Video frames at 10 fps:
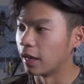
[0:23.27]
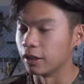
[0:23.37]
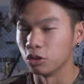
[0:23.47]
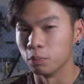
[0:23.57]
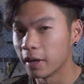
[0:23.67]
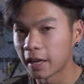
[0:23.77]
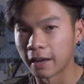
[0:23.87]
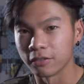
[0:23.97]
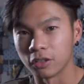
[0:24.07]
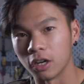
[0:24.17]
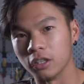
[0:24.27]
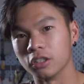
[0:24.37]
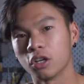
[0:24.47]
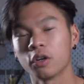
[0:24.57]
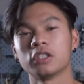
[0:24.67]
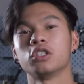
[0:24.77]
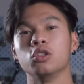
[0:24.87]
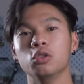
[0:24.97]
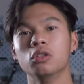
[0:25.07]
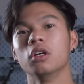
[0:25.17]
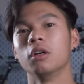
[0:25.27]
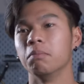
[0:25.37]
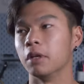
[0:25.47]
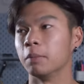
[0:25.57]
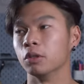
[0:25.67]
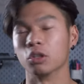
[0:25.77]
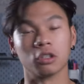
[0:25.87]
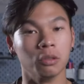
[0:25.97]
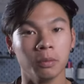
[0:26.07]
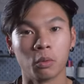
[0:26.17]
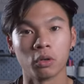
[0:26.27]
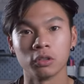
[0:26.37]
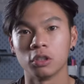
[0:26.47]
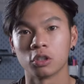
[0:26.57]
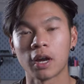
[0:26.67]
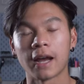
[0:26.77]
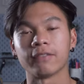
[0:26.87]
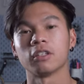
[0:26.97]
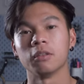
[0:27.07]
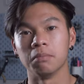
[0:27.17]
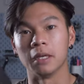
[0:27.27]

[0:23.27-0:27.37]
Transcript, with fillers: And you may have gotten the courage to Maybe look a little bit more into the craft.